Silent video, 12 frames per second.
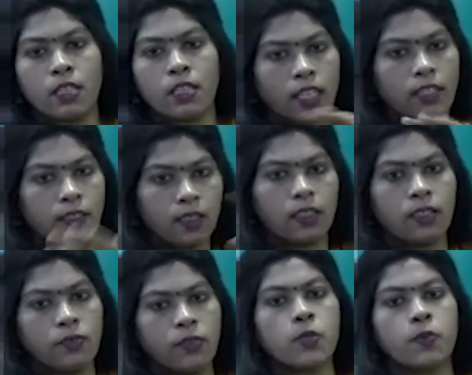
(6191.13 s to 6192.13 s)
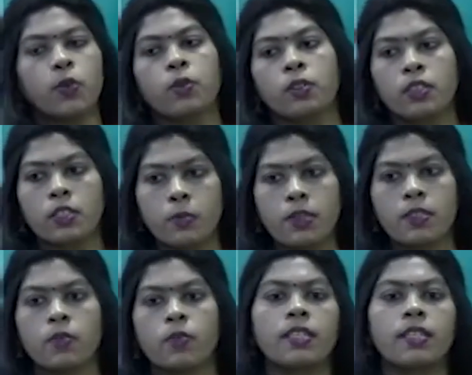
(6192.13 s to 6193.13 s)
that is in the first floor, this
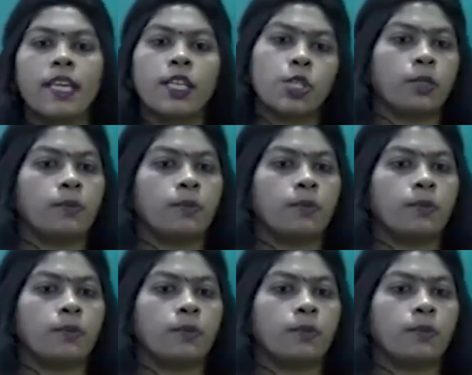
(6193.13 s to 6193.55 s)
person was a teacher.